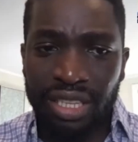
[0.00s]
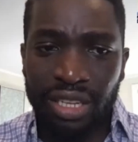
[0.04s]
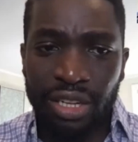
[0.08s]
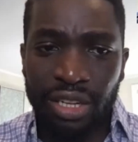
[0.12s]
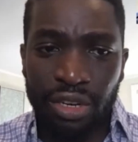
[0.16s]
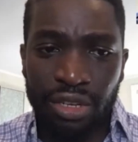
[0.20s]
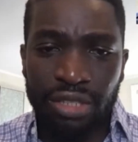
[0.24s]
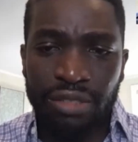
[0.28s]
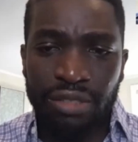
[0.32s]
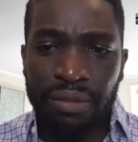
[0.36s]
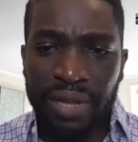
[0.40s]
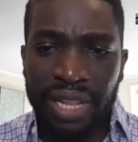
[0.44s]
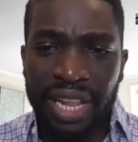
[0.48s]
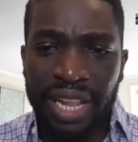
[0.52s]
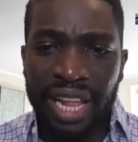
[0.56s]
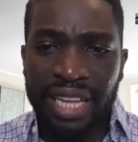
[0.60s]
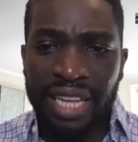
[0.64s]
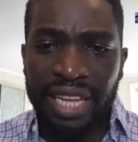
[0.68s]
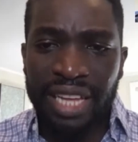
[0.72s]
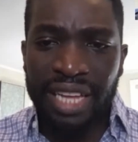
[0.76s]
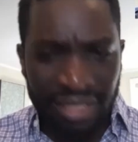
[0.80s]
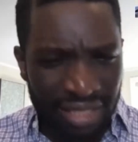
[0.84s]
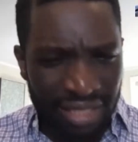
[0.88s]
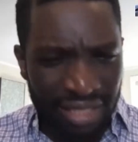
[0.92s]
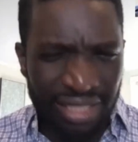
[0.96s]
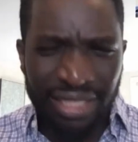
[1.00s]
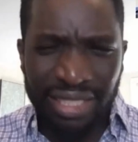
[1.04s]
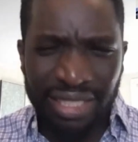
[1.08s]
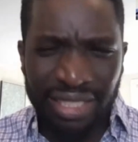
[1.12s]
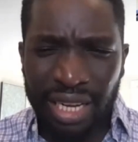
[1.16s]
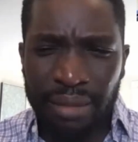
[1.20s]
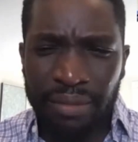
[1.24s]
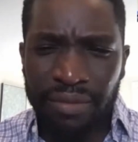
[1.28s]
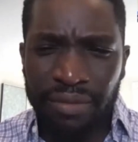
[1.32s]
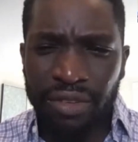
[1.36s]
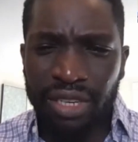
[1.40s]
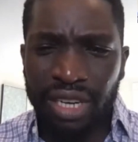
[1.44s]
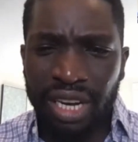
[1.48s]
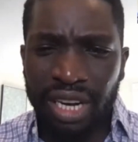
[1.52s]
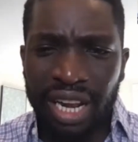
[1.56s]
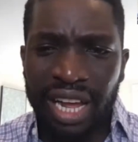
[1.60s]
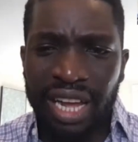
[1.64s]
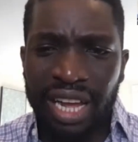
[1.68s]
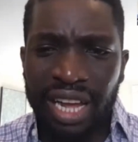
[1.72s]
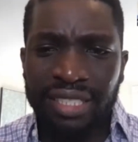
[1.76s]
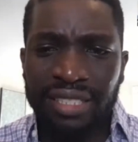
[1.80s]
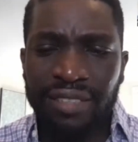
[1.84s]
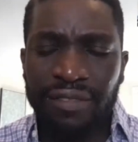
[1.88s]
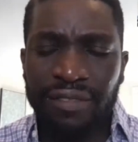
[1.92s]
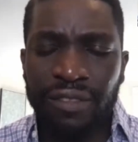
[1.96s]
and learns from classes, then sign up for a
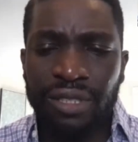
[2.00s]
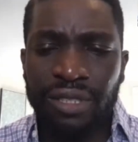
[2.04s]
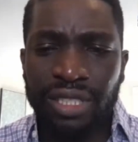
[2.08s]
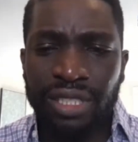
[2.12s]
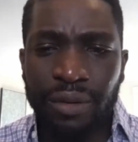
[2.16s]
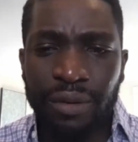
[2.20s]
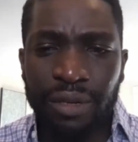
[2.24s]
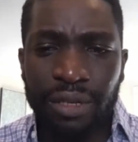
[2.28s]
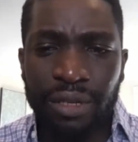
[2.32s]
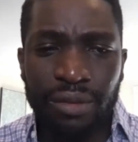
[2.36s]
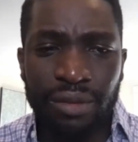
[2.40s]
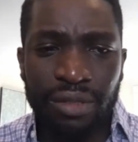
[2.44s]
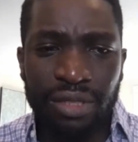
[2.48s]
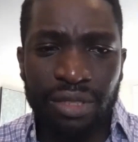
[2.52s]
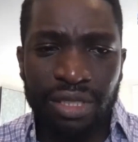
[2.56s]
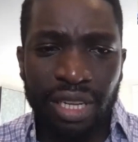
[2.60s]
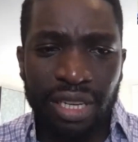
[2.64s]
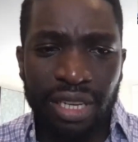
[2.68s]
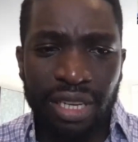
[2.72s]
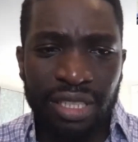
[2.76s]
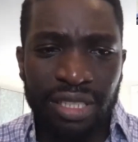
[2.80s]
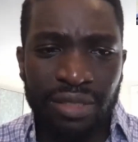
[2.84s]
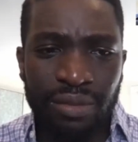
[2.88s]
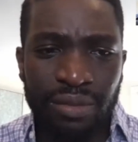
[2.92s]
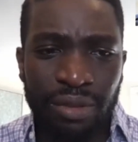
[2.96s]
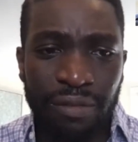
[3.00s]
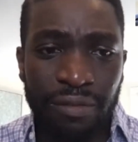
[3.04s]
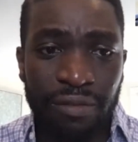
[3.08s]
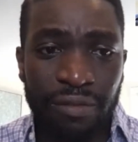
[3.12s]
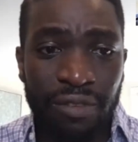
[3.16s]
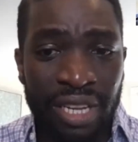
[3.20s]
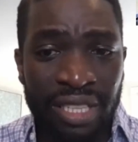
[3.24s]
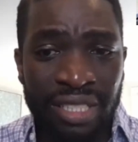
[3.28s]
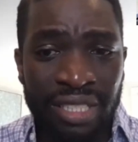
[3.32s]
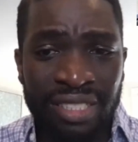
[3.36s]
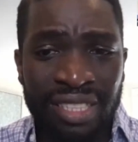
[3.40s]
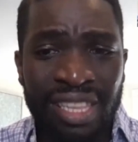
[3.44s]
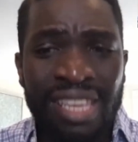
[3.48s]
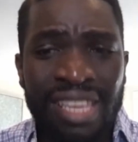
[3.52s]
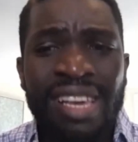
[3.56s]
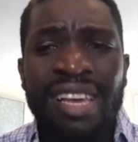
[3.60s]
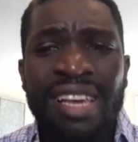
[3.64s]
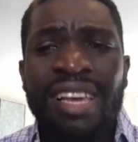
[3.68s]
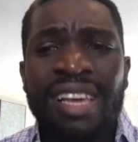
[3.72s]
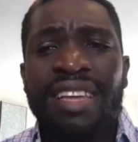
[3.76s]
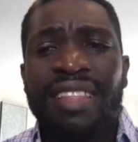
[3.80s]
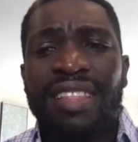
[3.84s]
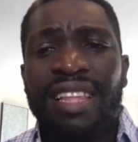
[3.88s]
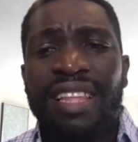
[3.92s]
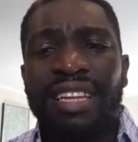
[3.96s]
class. If you're someone who studies with friends,
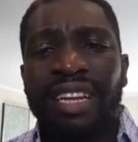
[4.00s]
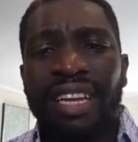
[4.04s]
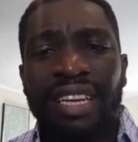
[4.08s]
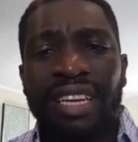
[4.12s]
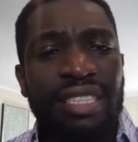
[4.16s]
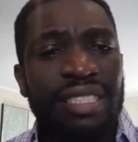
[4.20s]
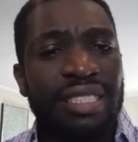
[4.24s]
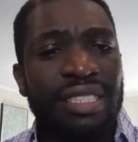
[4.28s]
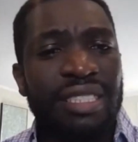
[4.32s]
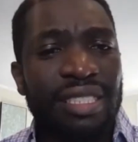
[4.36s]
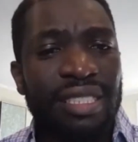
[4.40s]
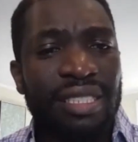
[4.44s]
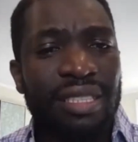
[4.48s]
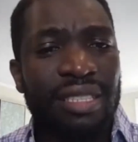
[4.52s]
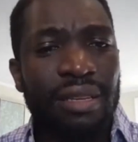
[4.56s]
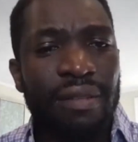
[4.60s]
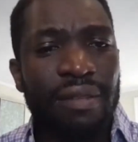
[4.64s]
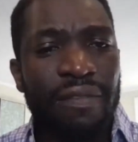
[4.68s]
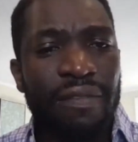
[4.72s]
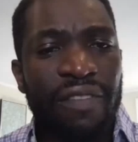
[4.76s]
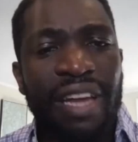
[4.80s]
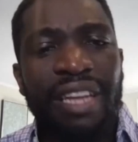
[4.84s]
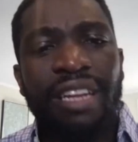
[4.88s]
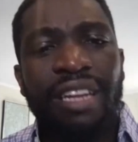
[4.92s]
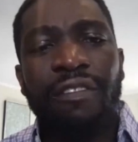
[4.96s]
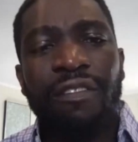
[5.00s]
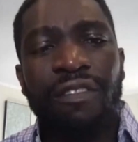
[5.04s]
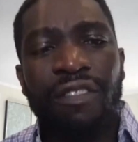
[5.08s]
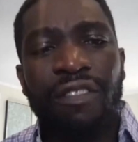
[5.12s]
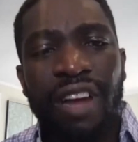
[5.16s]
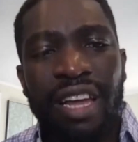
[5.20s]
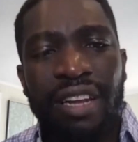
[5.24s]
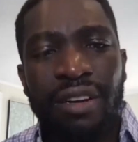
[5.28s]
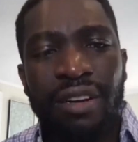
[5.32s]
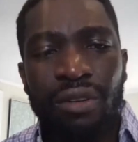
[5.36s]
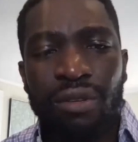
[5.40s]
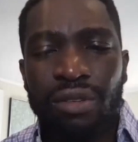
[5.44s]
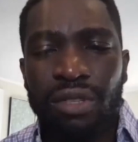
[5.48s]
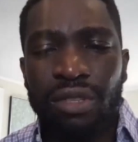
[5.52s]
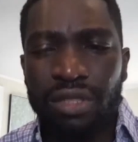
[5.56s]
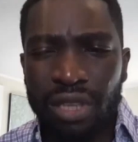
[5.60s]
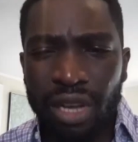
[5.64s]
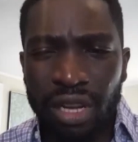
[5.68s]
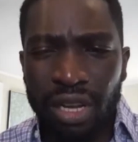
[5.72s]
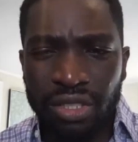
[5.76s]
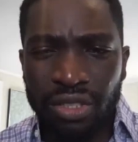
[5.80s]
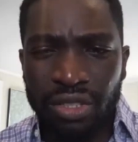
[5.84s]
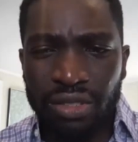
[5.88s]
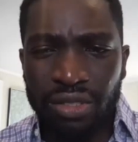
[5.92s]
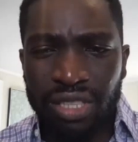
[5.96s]
then like find a friend who's
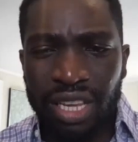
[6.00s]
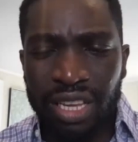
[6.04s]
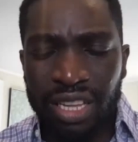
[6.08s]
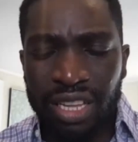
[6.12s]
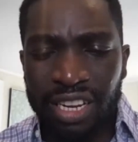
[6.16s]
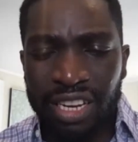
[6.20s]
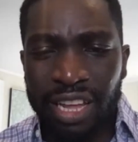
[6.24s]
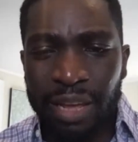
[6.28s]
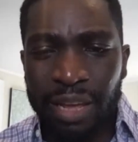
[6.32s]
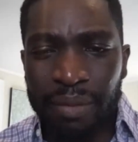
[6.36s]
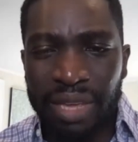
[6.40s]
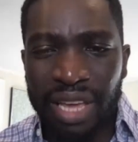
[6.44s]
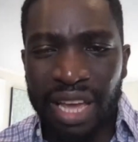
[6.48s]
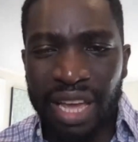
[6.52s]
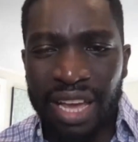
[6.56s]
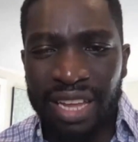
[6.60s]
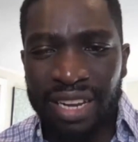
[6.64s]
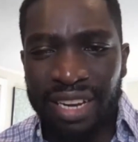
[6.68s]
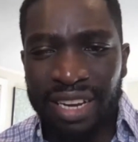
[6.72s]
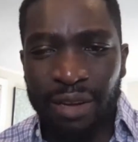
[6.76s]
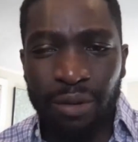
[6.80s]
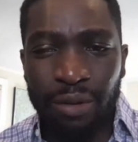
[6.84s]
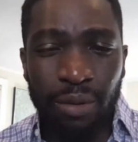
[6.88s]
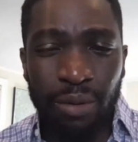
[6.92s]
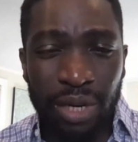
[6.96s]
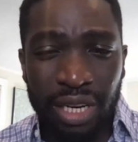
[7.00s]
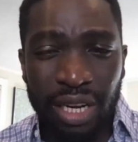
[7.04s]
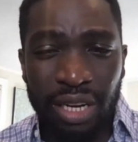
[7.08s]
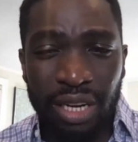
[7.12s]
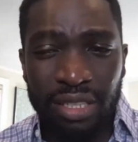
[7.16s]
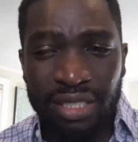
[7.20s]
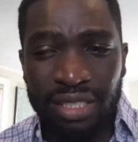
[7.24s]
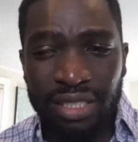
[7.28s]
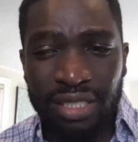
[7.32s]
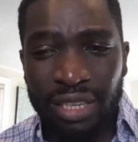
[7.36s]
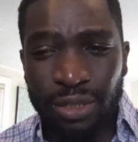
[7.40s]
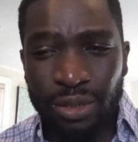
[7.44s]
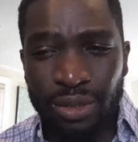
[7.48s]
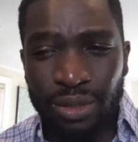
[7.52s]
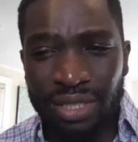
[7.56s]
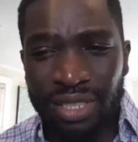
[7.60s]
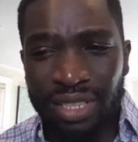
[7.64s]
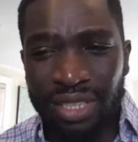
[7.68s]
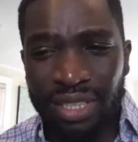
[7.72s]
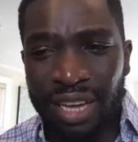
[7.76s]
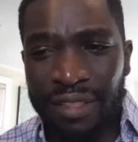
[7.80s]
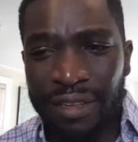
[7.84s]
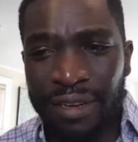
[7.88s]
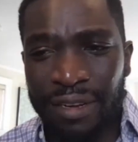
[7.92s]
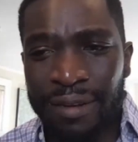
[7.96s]
also taking the MCAT and like work out a schedule
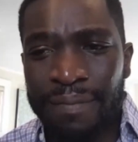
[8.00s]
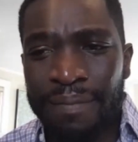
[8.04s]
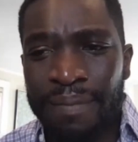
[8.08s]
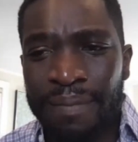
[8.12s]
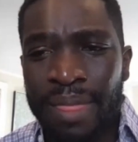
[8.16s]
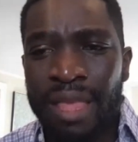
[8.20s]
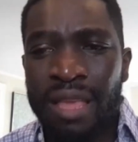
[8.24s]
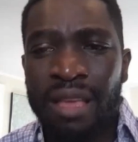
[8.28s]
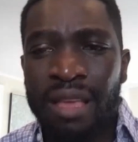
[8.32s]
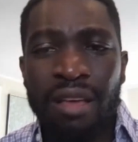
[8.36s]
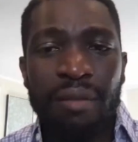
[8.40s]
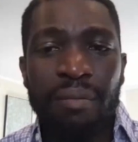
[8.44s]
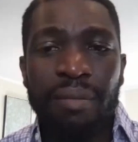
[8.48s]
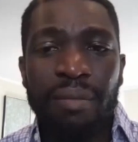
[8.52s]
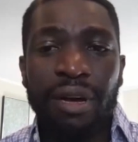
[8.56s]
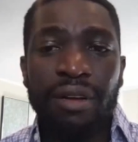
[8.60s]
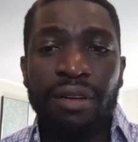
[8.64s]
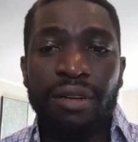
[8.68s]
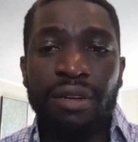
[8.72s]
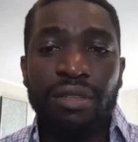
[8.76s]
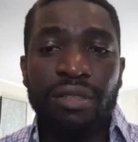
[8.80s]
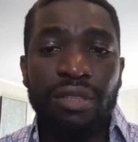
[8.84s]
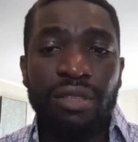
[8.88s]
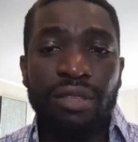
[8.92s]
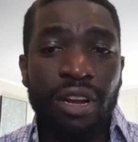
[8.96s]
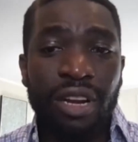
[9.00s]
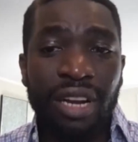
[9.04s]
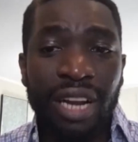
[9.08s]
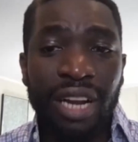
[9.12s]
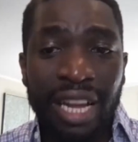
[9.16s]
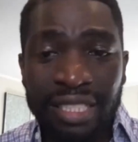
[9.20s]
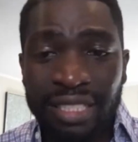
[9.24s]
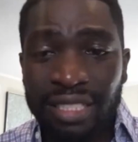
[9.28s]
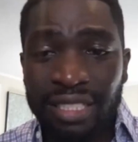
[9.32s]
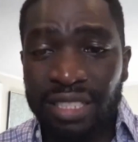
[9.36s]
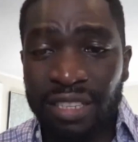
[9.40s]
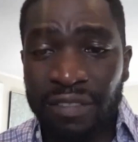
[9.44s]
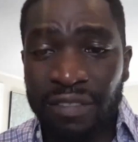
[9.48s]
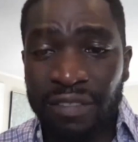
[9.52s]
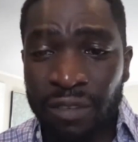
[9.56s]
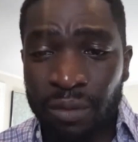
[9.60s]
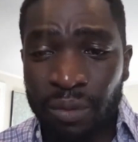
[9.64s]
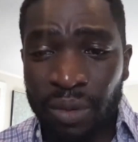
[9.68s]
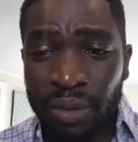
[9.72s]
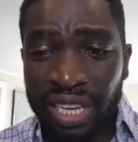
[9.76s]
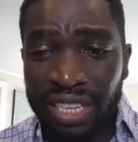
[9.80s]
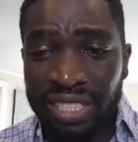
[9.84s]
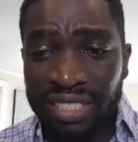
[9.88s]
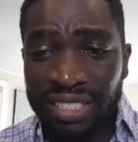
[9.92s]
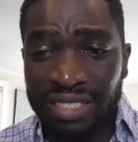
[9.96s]
together. But there are lots of different
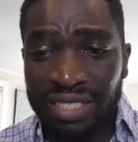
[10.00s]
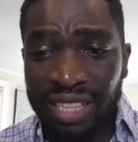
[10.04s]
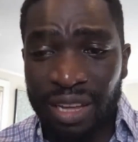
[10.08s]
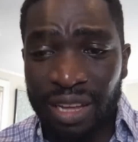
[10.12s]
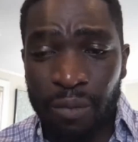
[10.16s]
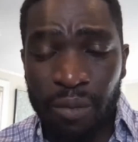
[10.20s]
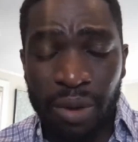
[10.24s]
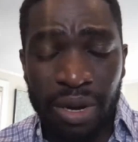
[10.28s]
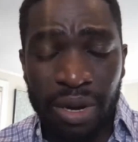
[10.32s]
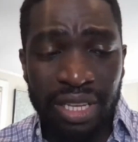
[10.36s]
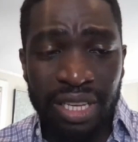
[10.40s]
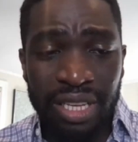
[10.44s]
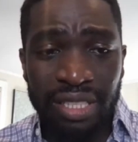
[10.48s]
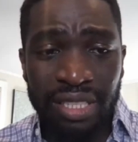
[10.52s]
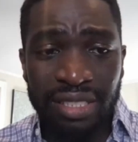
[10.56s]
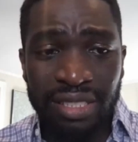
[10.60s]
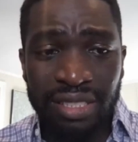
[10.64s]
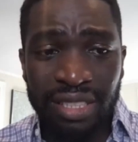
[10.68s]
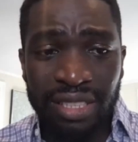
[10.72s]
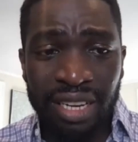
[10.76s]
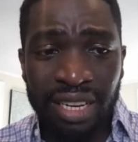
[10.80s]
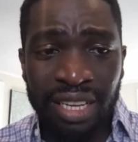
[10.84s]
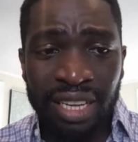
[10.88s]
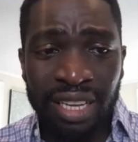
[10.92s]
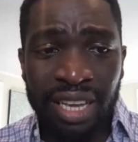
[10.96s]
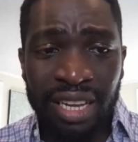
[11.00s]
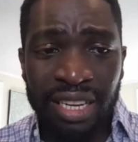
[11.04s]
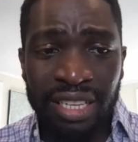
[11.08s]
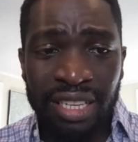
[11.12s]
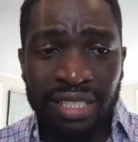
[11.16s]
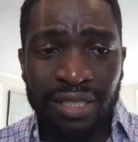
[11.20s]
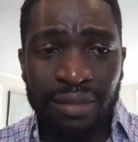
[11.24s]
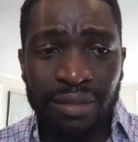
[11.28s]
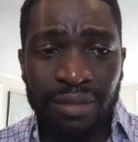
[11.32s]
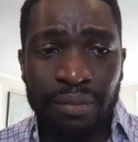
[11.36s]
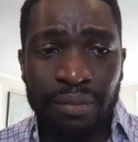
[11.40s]
ways that one can study, and